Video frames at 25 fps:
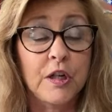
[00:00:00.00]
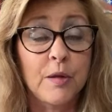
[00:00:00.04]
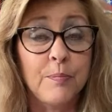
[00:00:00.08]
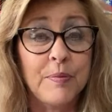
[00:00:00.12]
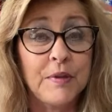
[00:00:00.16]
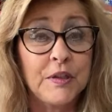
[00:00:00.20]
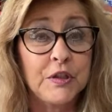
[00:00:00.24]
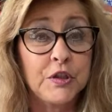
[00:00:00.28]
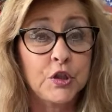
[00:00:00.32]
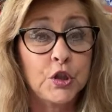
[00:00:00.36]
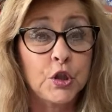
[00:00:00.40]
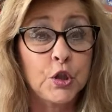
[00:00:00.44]
to
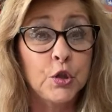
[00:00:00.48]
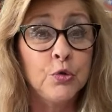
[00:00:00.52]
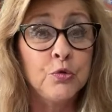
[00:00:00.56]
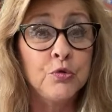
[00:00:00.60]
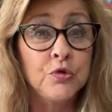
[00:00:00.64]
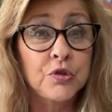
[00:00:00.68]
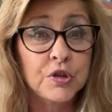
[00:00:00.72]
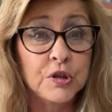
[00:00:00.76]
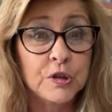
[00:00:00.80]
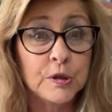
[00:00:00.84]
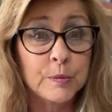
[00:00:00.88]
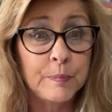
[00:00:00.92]
be
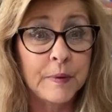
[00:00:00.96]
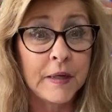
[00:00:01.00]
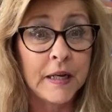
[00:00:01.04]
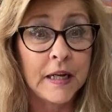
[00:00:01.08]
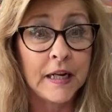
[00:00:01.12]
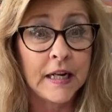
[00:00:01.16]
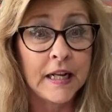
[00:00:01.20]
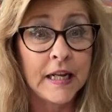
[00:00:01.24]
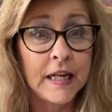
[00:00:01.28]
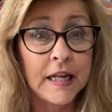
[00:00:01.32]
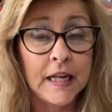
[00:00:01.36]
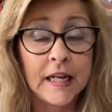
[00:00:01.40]
tunes
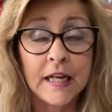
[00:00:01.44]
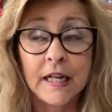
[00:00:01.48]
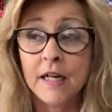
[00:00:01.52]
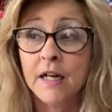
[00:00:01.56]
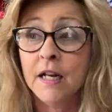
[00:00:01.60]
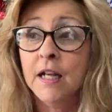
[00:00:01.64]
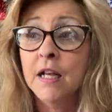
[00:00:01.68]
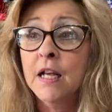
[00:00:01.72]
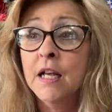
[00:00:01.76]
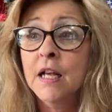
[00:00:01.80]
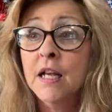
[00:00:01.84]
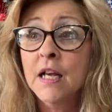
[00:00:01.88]

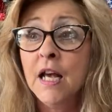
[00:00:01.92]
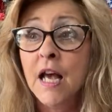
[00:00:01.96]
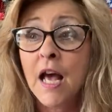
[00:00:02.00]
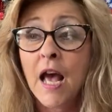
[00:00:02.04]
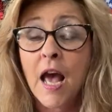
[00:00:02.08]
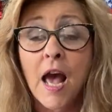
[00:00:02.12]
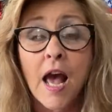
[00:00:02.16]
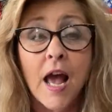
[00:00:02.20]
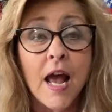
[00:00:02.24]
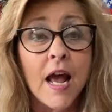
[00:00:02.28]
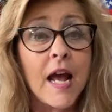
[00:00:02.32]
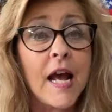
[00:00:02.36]
spinning,
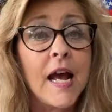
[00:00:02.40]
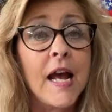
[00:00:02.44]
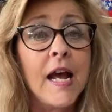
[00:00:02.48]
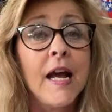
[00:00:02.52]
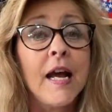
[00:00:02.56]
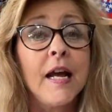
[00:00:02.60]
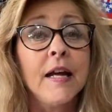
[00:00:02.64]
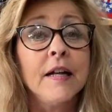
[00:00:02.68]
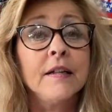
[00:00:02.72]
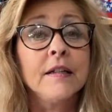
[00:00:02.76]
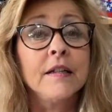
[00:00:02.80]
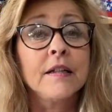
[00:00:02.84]

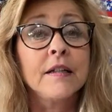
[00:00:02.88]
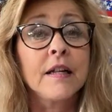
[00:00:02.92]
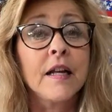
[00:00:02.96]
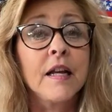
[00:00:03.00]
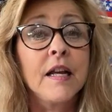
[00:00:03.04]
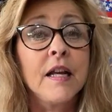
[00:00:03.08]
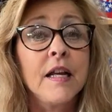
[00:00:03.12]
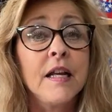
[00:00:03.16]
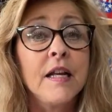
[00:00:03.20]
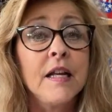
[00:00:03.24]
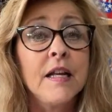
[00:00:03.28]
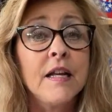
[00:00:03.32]
and
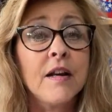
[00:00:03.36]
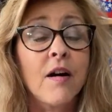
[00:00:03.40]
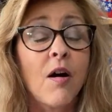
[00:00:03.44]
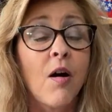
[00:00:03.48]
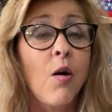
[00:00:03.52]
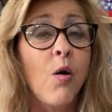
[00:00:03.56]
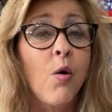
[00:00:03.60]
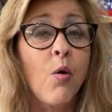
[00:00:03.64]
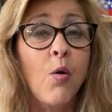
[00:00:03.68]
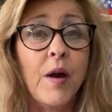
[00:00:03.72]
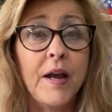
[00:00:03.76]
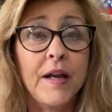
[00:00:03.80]
he
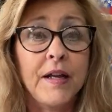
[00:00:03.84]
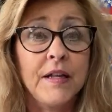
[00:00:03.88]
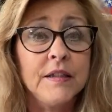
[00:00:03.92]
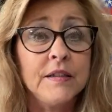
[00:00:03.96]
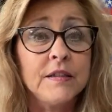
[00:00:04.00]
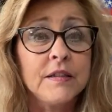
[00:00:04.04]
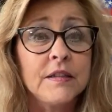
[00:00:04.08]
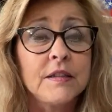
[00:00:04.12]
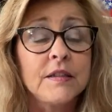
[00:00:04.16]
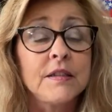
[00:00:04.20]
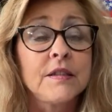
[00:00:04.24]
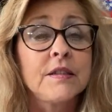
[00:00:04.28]

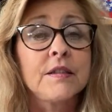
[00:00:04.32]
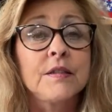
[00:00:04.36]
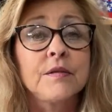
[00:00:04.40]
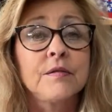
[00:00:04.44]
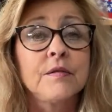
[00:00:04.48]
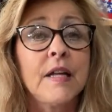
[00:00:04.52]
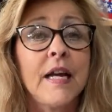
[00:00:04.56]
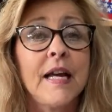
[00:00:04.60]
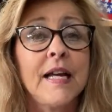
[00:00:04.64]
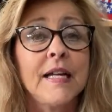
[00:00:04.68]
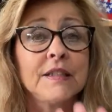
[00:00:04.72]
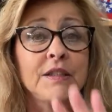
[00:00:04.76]
always
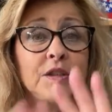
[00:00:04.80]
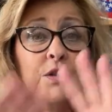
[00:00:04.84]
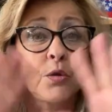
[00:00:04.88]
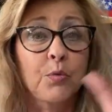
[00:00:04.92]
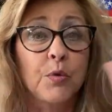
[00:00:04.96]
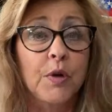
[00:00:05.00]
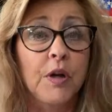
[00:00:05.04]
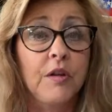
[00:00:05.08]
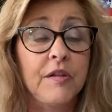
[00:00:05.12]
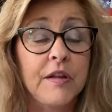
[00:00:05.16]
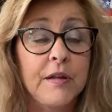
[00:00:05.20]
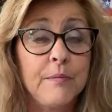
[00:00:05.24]
has a
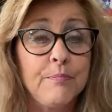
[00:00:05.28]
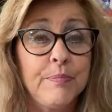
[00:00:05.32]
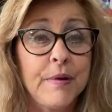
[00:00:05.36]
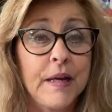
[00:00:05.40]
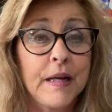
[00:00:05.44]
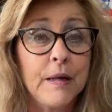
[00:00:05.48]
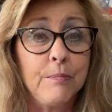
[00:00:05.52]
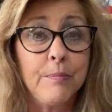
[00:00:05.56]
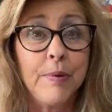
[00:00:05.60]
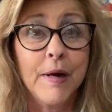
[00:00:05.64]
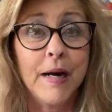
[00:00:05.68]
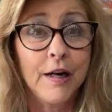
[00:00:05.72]
really
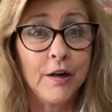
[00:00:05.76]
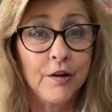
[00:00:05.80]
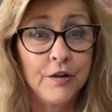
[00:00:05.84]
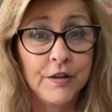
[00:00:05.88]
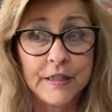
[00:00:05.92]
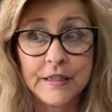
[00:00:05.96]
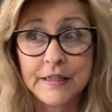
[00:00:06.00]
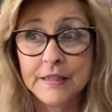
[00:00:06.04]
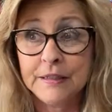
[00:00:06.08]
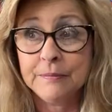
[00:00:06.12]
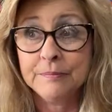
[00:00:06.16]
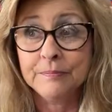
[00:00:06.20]
big
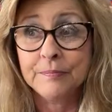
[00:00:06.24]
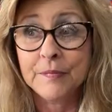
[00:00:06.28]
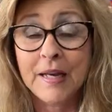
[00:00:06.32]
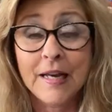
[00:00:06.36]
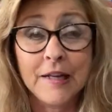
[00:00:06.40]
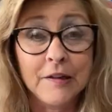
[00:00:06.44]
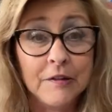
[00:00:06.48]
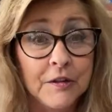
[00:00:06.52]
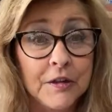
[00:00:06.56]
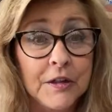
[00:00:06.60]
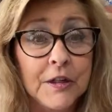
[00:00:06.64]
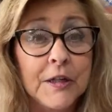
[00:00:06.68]
party. I
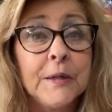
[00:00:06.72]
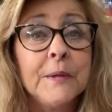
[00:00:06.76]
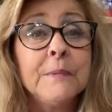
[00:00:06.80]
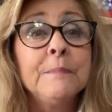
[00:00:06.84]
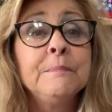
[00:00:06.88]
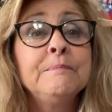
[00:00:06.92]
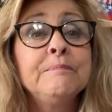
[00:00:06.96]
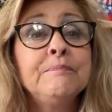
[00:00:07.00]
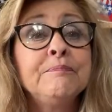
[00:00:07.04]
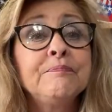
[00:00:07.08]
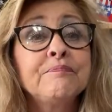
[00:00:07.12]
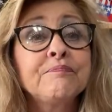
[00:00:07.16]
don't know.
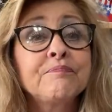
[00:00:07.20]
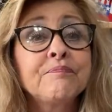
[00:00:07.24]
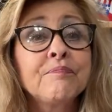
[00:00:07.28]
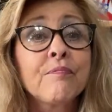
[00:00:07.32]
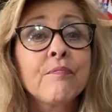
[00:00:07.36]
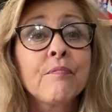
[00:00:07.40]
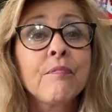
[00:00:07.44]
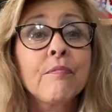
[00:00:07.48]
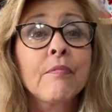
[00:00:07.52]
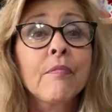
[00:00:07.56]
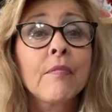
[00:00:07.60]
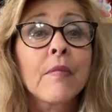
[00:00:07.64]

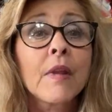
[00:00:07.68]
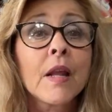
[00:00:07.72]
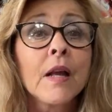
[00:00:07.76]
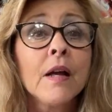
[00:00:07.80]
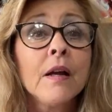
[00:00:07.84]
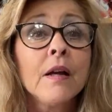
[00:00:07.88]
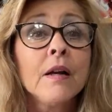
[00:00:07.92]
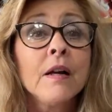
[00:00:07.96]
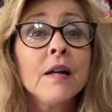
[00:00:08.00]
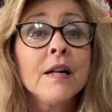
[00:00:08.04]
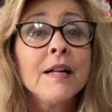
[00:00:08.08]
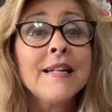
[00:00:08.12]

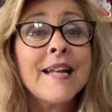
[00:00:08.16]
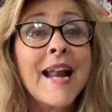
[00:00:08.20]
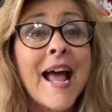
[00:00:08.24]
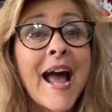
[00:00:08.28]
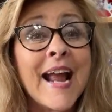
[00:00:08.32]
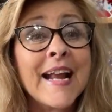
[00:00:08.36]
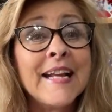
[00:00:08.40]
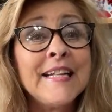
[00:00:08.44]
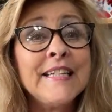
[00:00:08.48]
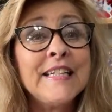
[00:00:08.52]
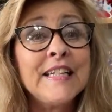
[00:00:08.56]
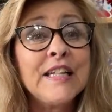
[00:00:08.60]

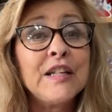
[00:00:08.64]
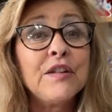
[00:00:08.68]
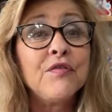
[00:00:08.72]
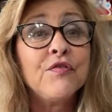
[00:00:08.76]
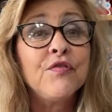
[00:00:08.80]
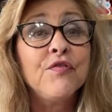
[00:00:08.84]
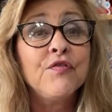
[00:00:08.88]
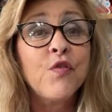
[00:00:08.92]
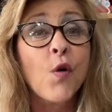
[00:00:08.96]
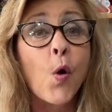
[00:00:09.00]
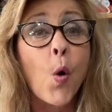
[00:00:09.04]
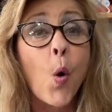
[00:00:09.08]

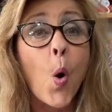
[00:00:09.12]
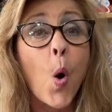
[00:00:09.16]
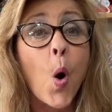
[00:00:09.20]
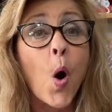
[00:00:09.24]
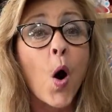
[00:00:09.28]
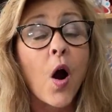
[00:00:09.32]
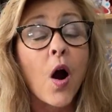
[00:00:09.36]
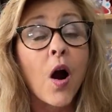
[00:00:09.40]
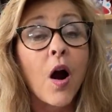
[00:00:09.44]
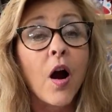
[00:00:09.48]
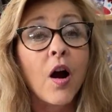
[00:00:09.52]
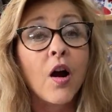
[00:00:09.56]

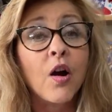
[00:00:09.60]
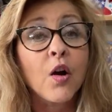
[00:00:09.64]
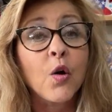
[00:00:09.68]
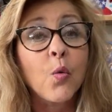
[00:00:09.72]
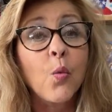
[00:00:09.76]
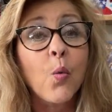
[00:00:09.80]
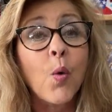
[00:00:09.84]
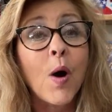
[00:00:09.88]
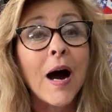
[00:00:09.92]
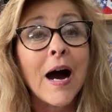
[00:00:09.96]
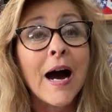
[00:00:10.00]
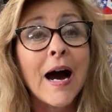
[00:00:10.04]
94.
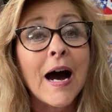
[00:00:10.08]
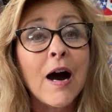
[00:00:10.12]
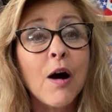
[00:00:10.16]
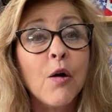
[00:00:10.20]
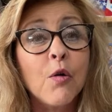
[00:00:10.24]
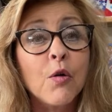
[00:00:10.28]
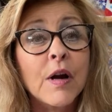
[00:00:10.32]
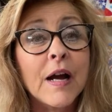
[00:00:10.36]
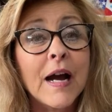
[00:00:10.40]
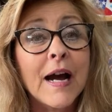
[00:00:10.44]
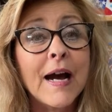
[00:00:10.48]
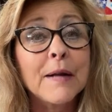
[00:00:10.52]

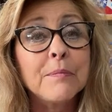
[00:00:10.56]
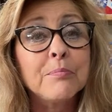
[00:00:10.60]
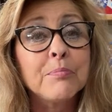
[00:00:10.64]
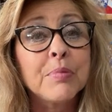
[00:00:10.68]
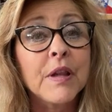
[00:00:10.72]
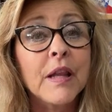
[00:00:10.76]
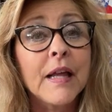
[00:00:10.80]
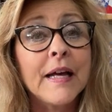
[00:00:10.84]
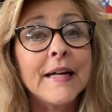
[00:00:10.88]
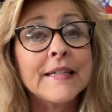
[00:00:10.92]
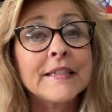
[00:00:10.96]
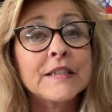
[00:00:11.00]
Wow. God
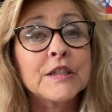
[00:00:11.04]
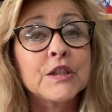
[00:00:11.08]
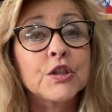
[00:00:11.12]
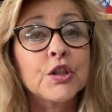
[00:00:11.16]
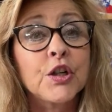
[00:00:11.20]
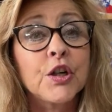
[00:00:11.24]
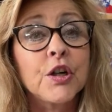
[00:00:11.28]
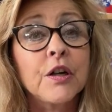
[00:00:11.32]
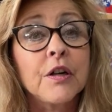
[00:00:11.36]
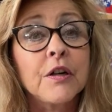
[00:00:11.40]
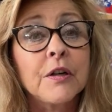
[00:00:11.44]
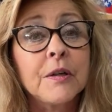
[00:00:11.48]
bless
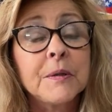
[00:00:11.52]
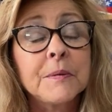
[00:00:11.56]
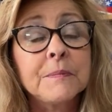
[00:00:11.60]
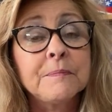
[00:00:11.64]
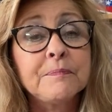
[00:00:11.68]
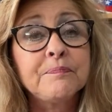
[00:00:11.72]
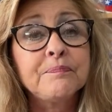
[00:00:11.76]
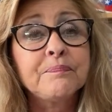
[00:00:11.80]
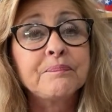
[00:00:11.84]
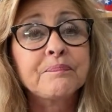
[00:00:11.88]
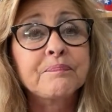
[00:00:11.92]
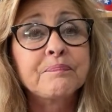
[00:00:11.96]
her.
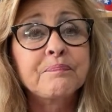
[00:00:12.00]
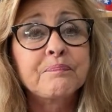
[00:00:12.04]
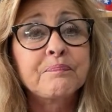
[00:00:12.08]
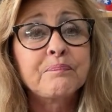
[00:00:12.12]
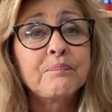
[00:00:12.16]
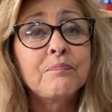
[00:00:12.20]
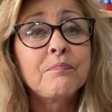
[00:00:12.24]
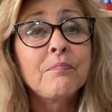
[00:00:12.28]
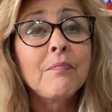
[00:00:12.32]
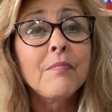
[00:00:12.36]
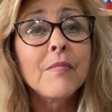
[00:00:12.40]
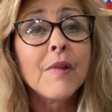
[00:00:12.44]

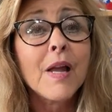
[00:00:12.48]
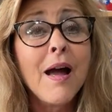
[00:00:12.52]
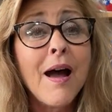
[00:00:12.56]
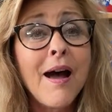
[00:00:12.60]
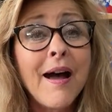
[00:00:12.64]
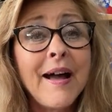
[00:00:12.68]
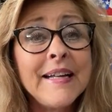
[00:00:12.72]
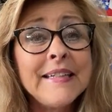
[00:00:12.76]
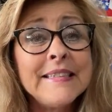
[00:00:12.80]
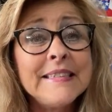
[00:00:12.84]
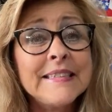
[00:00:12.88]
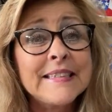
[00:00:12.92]

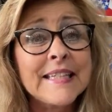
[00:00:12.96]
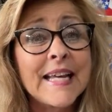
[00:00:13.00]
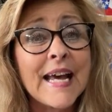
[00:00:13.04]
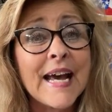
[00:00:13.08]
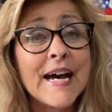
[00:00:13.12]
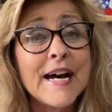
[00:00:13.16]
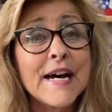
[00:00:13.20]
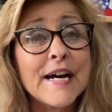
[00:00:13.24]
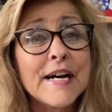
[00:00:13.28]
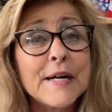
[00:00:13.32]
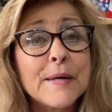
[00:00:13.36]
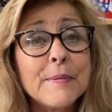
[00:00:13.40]
Hi,
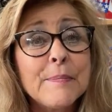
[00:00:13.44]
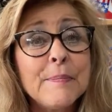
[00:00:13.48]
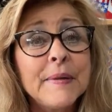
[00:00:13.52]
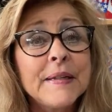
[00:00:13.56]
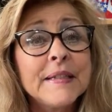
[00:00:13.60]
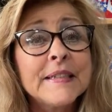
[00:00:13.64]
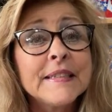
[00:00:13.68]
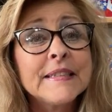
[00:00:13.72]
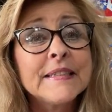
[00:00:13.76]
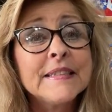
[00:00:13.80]
Deb.